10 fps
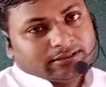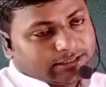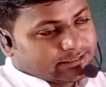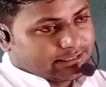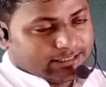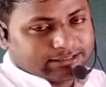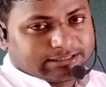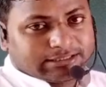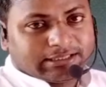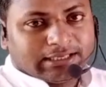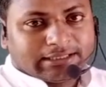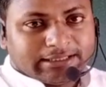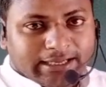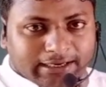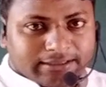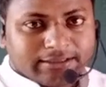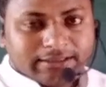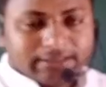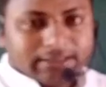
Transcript: The cells that